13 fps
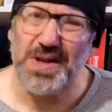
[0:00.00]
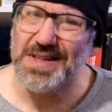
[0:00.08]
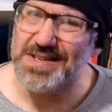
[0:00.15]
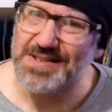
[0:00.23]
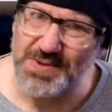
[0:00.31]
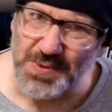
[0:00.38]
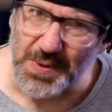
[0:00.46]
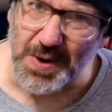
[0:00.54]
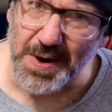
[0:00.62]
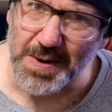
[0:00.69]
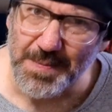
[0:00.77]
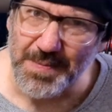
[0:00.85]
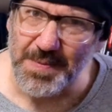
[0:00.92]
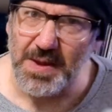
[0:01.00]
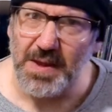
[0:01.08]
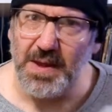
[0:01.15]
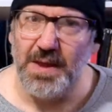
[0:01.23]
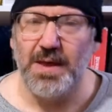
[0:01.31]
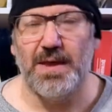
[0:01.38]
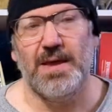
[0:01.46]
really sore,
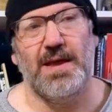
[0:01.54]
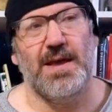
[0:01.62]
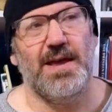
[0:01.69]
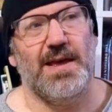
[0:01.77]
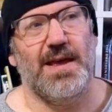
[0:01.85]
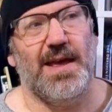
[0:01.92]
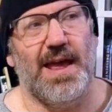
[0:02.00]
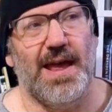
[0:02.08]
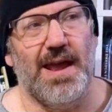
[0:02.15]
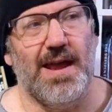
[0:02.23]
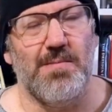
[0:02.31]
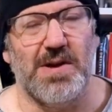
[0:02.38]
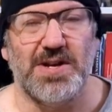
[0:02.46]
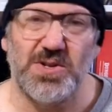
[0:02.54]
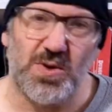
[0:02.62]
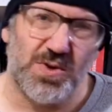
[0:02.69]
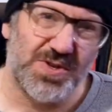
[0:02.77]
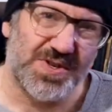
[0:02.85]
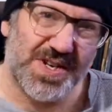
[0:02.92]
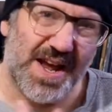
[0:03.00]
and my
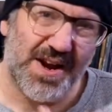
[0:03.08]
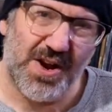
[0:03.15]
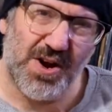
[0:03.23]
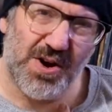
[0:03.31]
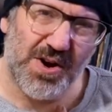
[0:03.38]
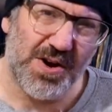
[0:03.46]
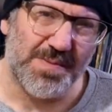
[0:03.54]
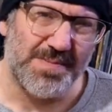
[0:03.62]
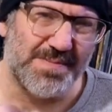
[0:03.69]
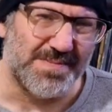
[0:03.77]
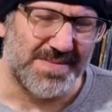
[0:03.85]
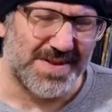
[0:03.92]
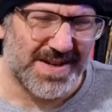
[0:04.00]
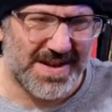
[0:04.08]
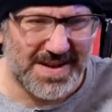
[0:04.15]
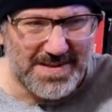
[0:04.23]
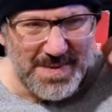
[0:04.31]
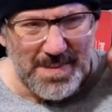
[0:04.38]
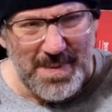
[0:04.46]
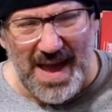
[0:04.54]
shoulders kind of hurt and
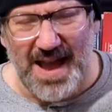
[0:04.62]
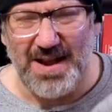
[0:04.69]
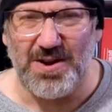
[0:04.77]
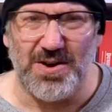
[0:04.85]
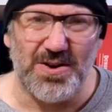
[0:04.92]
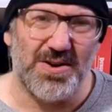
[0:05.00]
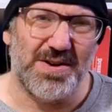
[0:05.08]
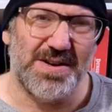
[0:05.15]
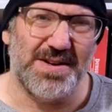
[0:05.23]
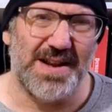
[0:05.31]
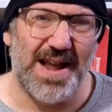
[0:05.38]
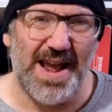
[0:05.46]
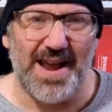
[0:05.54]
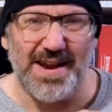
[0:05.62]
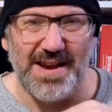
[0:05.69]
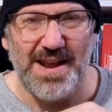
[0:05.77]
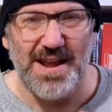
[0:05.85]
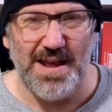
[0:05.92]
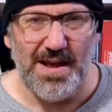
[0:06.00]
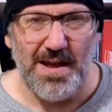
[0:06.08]
my back hurt, and
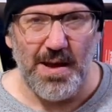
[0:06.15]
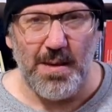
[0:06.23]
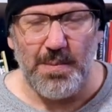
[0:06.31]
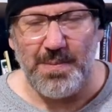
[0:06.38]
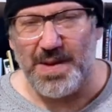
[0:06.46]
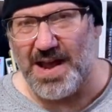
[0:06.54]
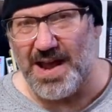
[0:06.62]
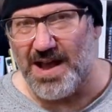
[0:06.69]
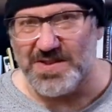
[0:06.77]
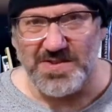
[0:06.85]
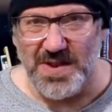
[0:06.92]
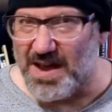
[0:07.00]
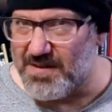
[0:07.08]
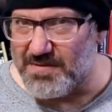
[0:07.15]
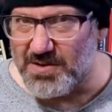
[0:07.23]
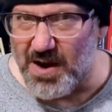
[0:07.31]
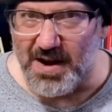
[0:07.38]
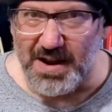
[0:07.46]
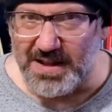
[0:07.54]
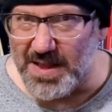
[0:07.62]
but I also have
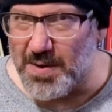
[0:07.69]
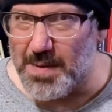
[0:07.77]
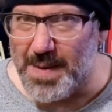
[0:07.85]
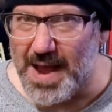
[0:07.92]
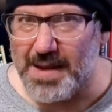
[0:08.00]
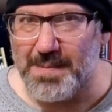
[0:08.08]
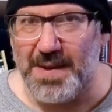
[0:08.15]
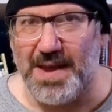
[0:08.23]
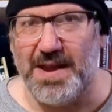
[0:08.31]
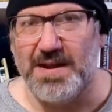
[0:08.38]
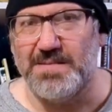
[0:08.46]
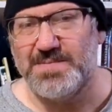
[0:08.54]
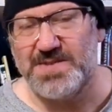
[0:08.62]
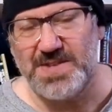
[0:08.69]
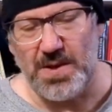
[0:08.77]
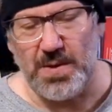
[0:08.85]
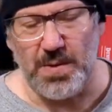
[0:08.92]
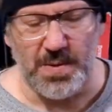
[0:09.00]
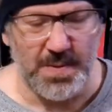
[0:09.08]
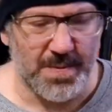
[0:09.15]
chronic lower back pain,
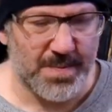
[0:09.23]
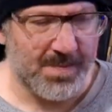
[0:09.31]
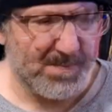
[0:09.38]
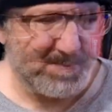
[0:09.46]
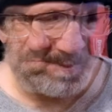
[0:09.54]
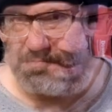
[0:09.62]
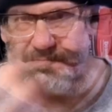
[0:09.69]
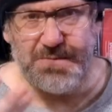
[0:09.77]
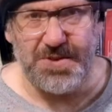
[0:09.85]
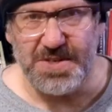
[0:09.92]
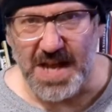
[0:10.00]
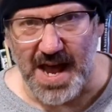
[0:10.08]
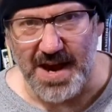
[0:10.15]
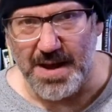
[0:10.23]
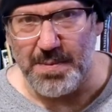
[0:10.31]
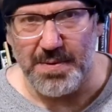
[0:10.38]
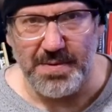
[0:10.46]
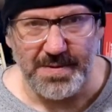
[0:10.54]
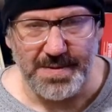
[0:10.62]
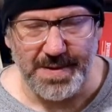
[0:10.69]
so just got up
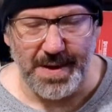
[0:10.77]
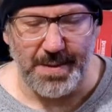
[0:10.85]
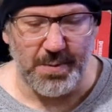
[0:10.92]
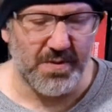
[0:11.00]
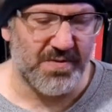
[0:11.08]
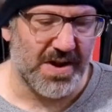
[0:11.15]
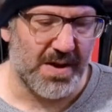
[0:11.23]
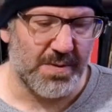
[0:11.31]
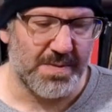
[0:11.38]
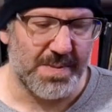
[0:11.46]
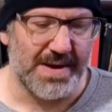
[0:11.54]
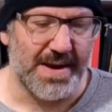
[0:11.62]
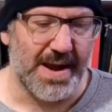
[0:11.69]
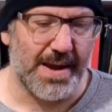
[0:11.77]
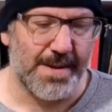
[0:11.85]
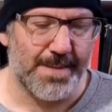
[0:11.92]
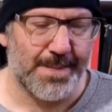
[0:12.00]
and moved on with my day.